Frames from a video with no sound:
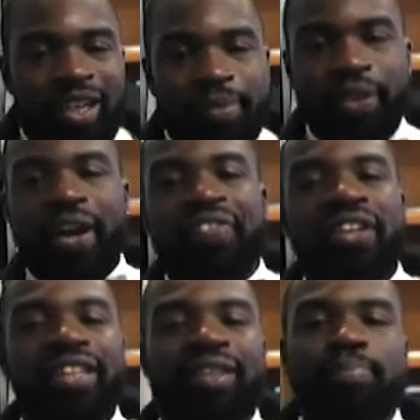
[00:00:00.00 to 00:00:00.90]
So I
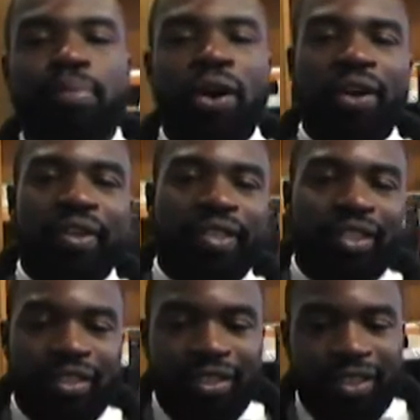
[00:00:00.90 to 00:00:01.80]
think
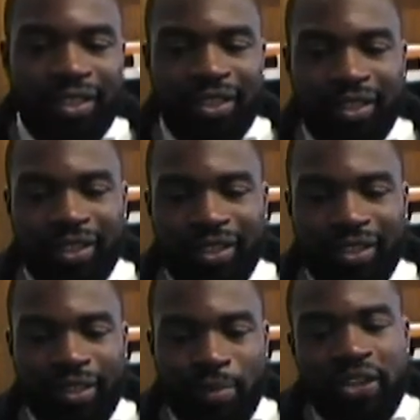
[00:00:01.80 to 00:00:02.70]

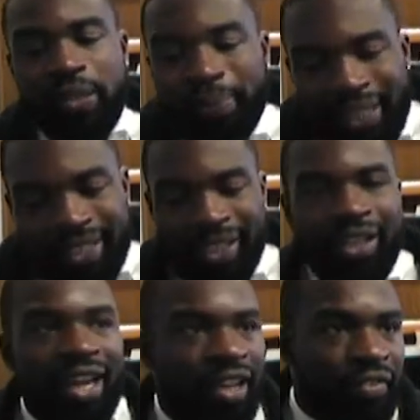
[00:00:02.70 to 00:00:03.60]
the multiplicity
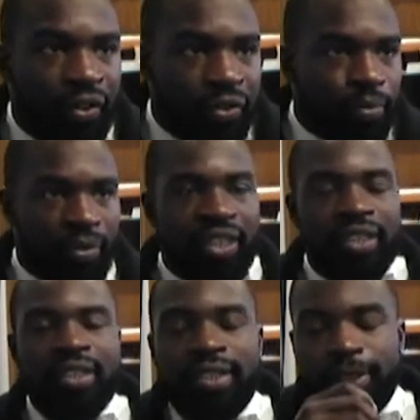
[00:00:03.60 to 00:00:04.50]
like of those
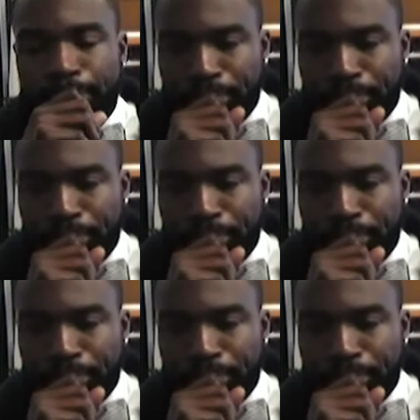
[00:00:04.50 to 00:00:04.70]
oppressions,